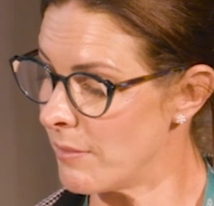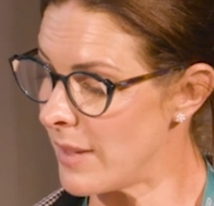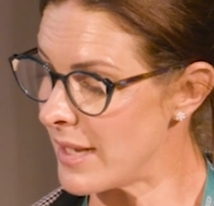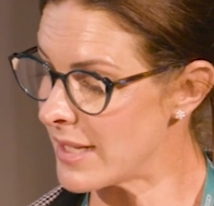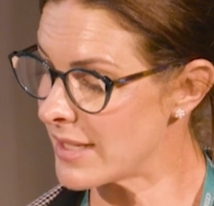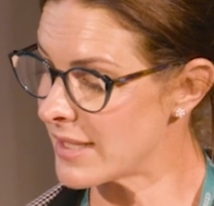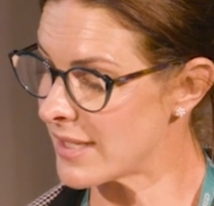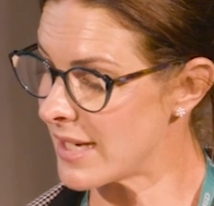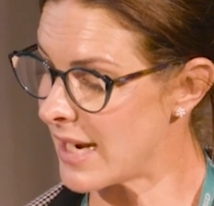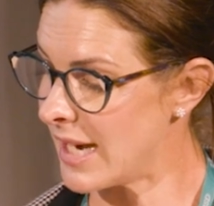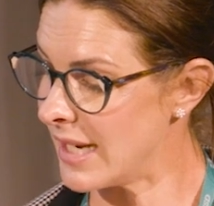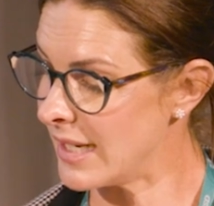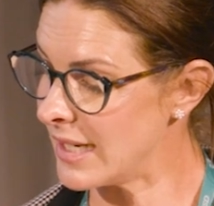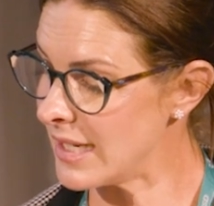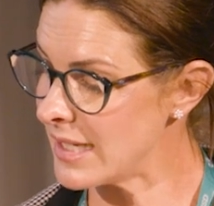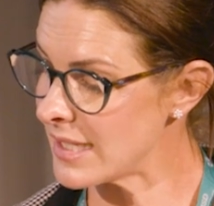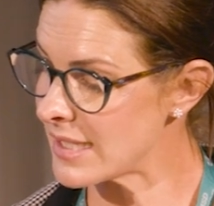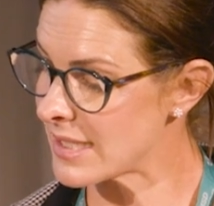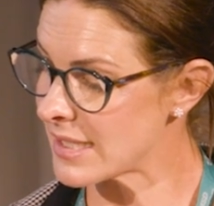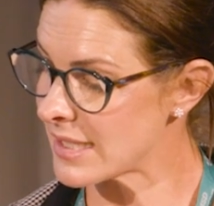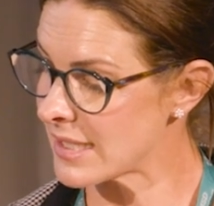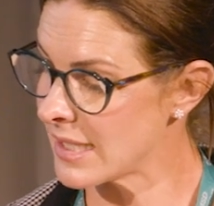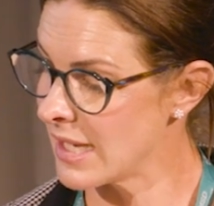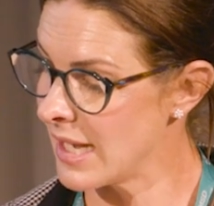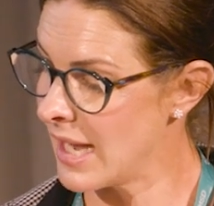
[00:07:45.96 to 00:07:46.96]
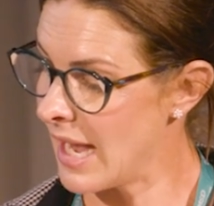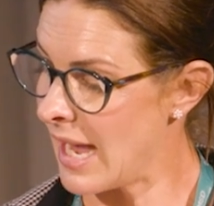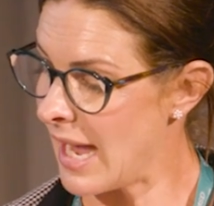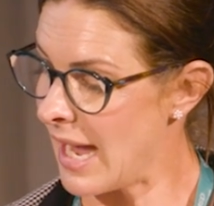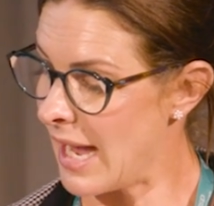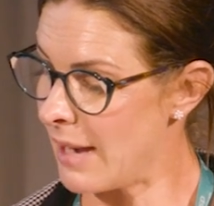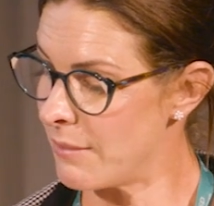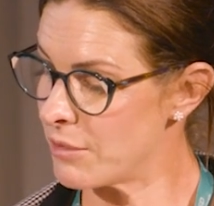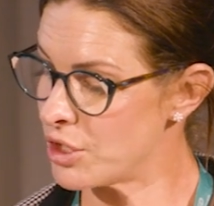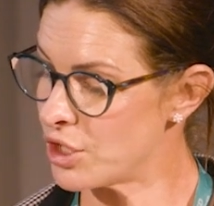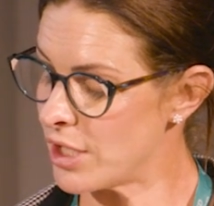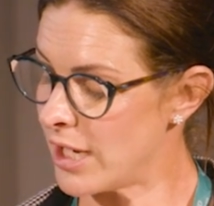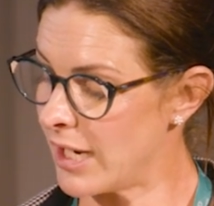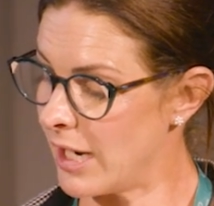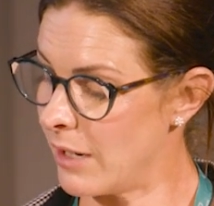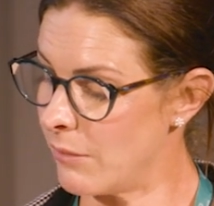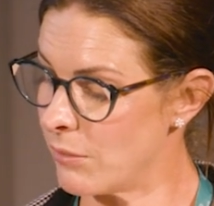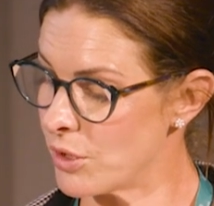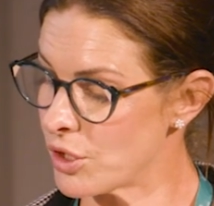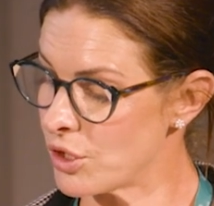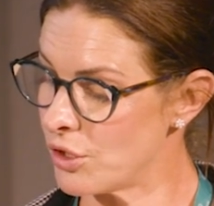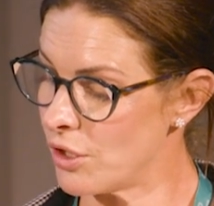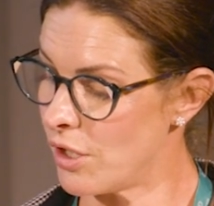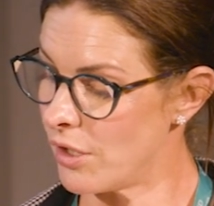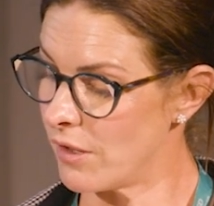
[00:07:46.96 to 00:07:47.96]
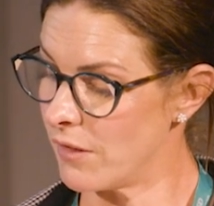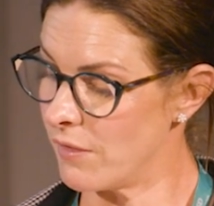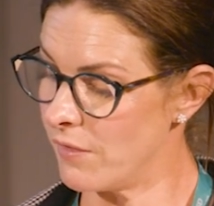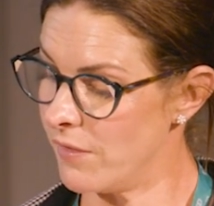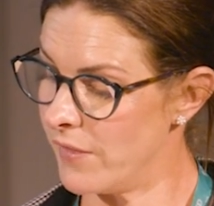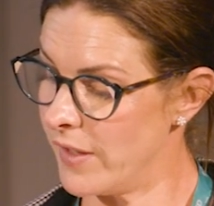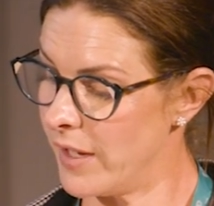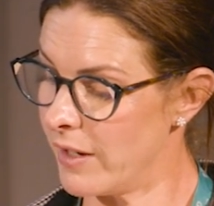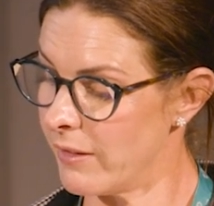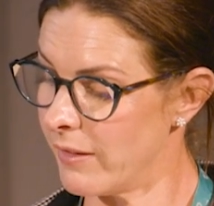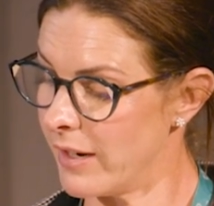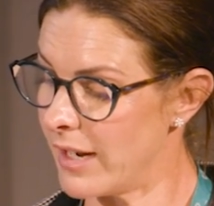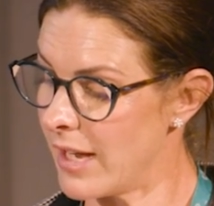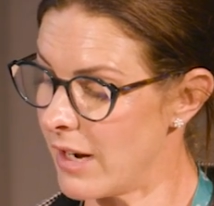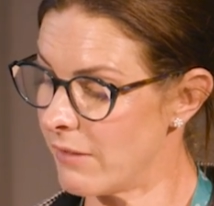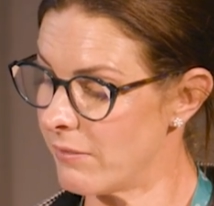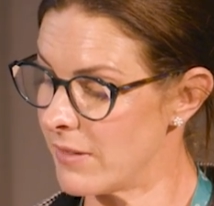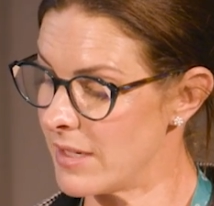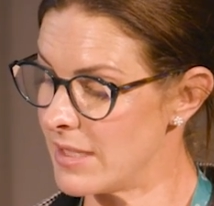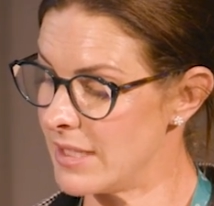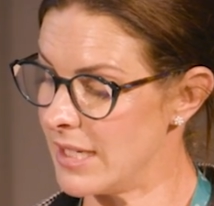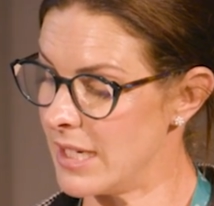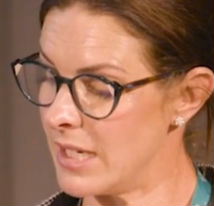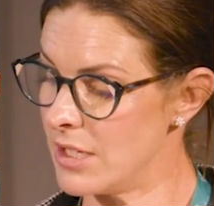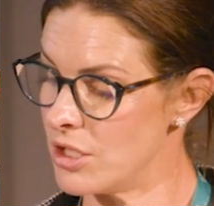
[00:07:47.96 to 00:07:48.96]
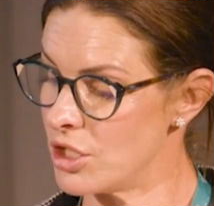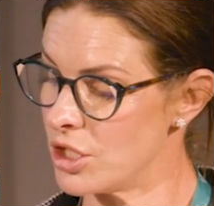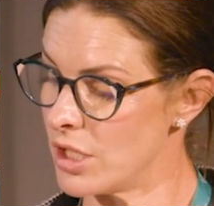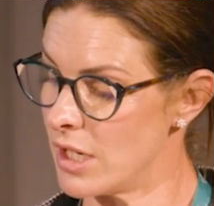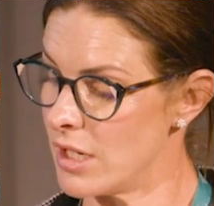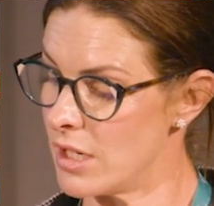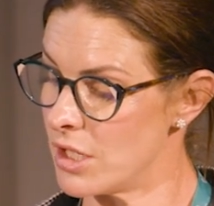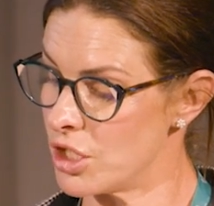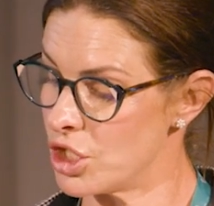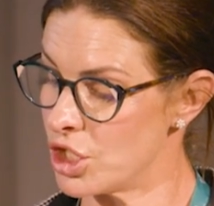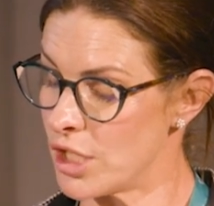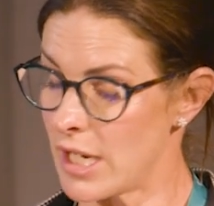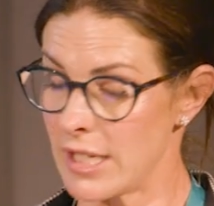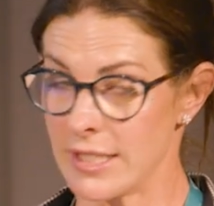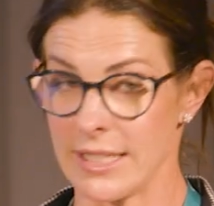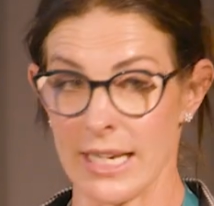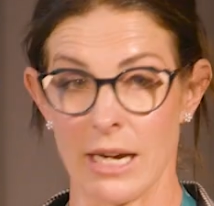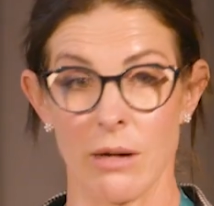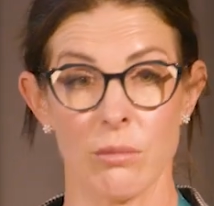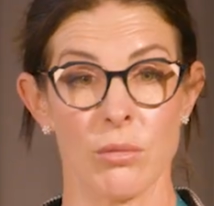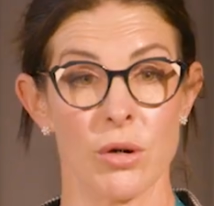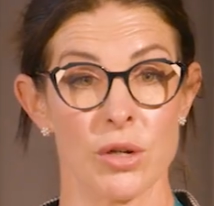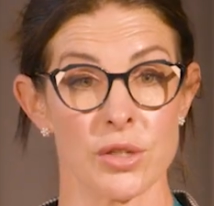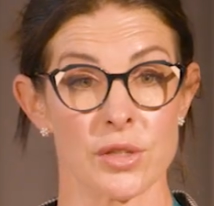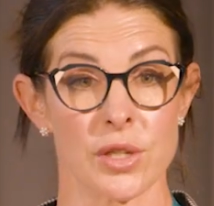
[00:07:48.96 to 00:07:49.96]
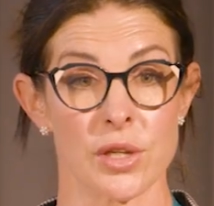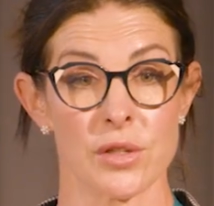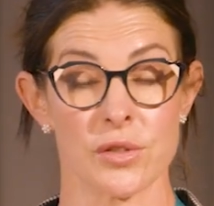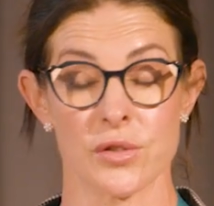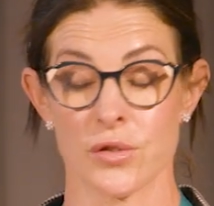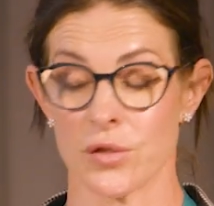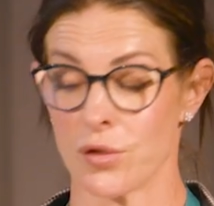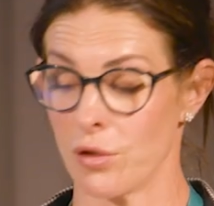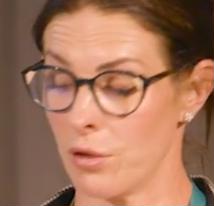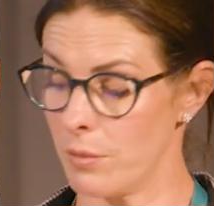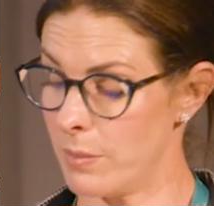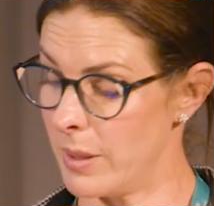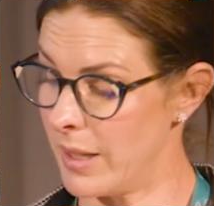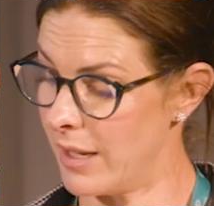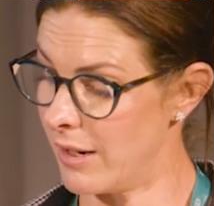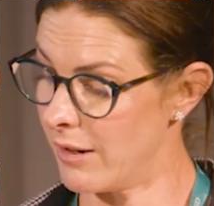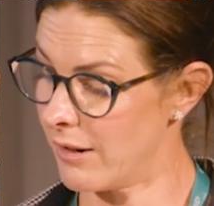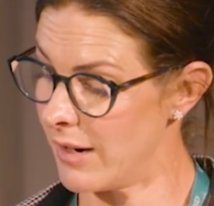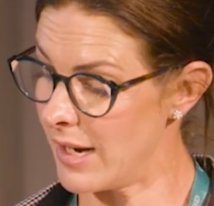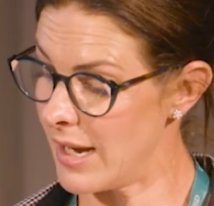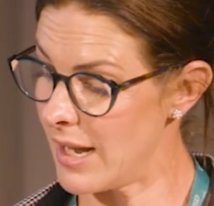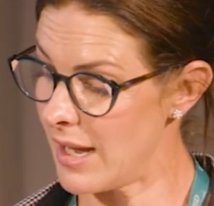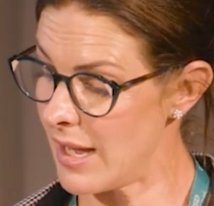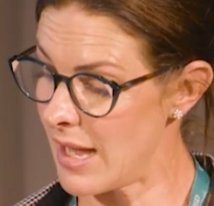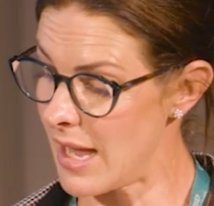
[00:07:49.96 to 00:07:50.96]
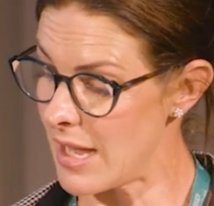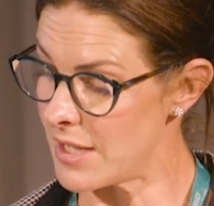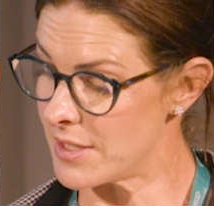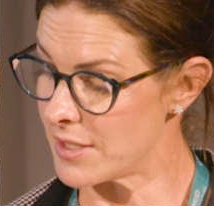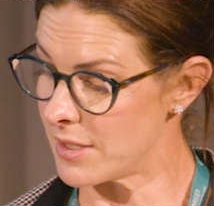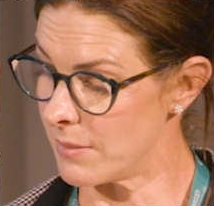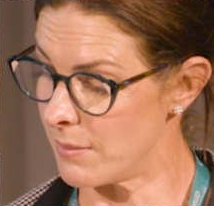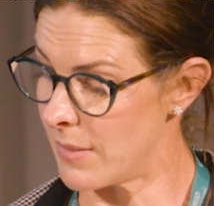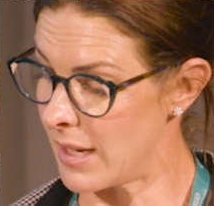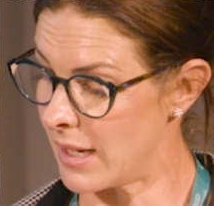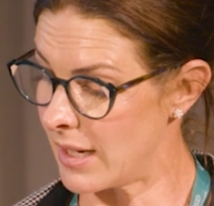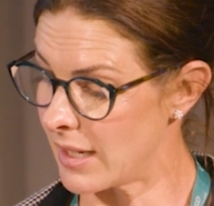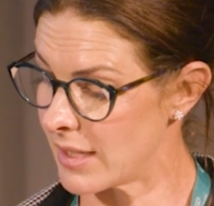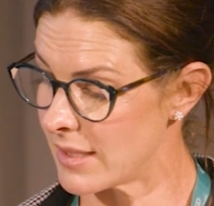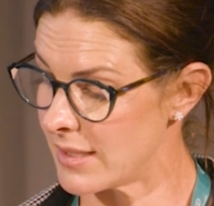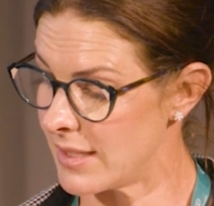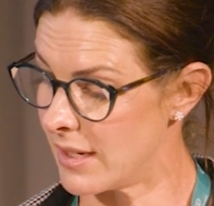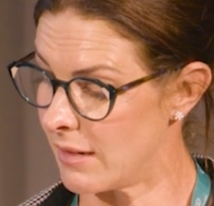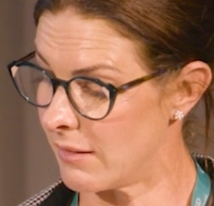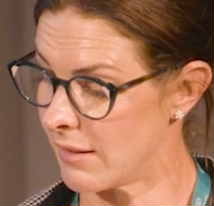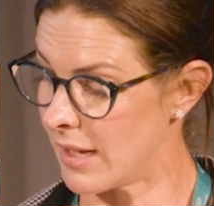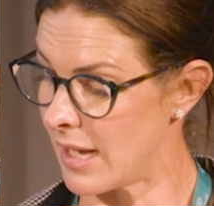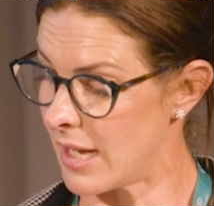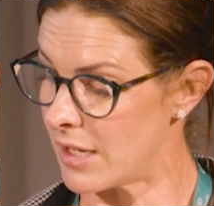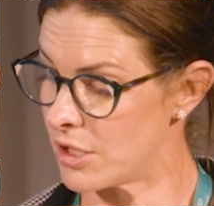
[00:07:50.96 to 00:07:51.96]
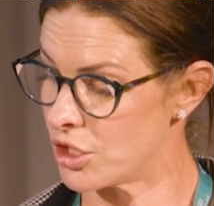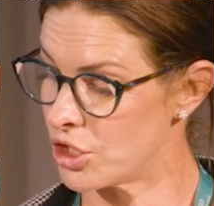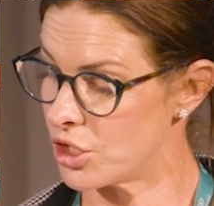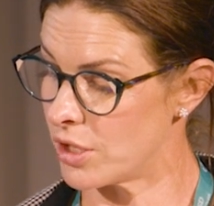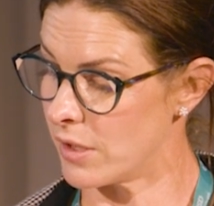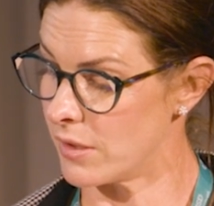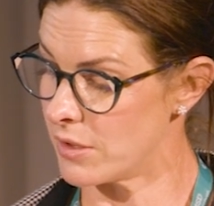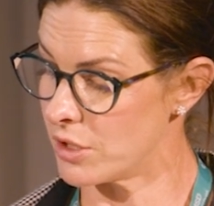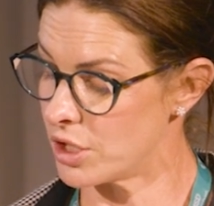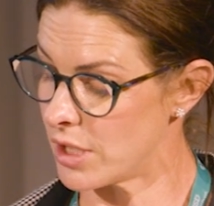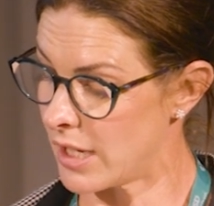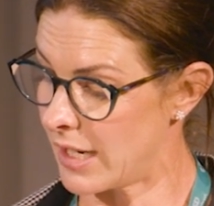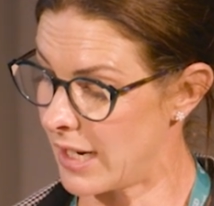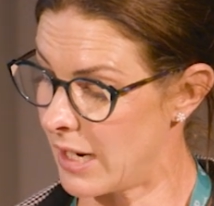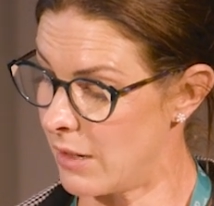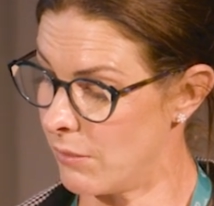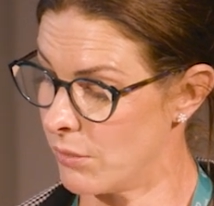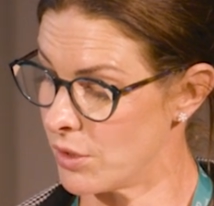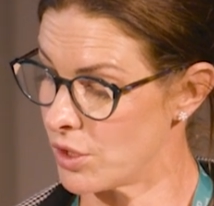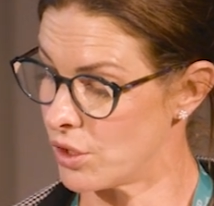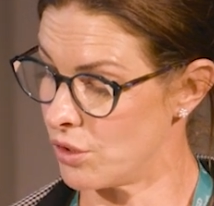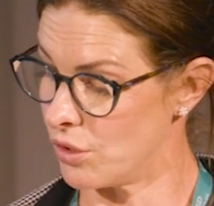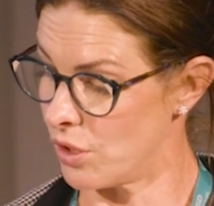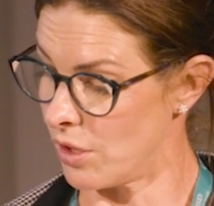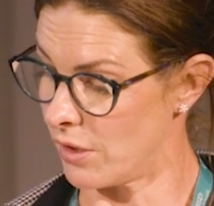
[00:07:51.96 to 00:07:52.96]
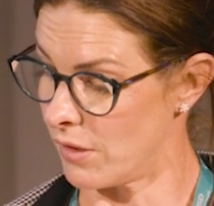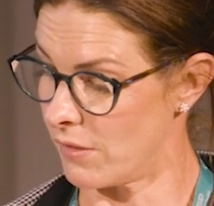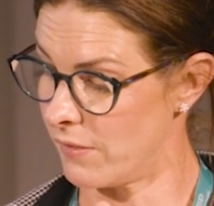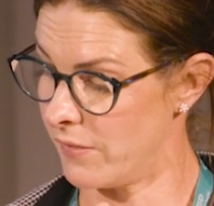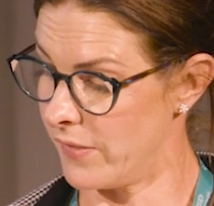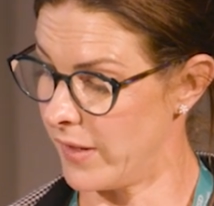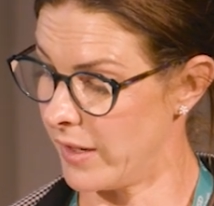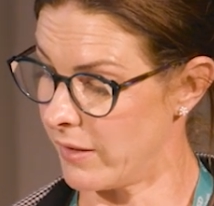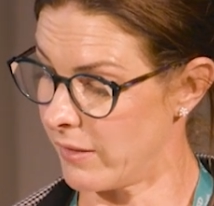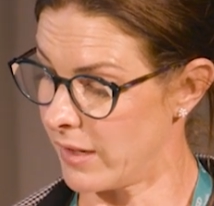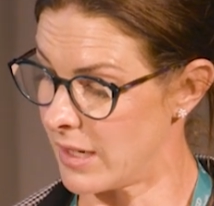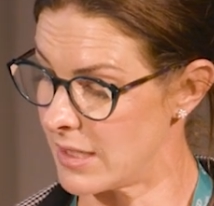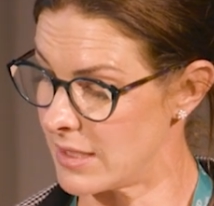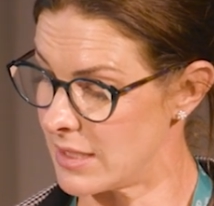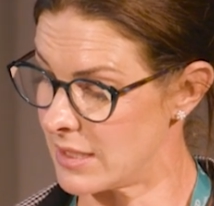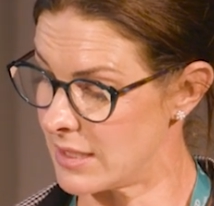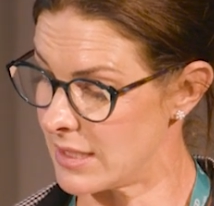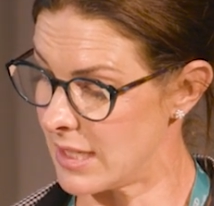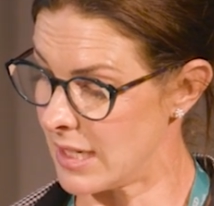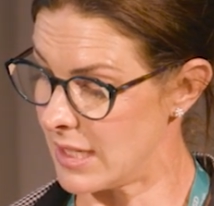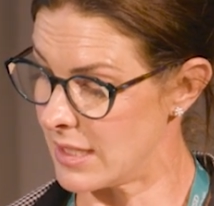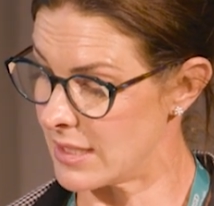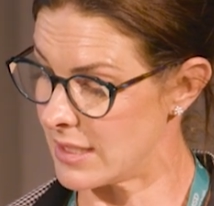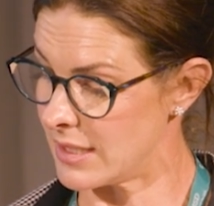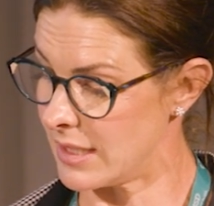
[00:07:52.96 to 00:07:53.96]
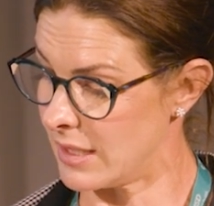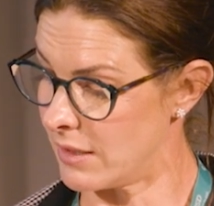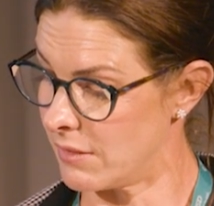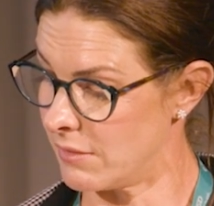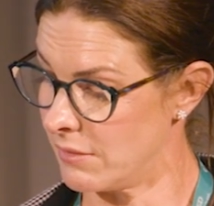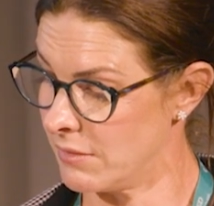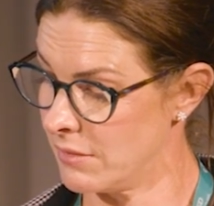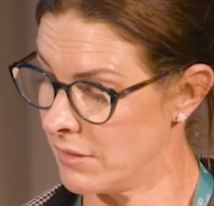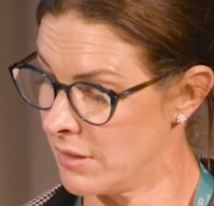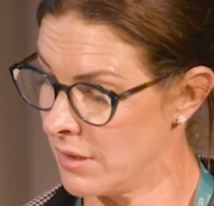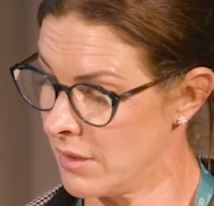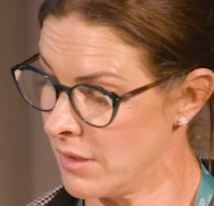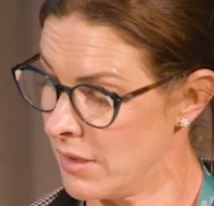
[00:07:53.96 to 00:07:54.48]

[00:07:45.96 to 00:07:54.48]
mastitis, ShutOut was non-inferior. Retention, ShutOut was superior. And somatic cell count, ShutOut was non-inferior to Teat Seal.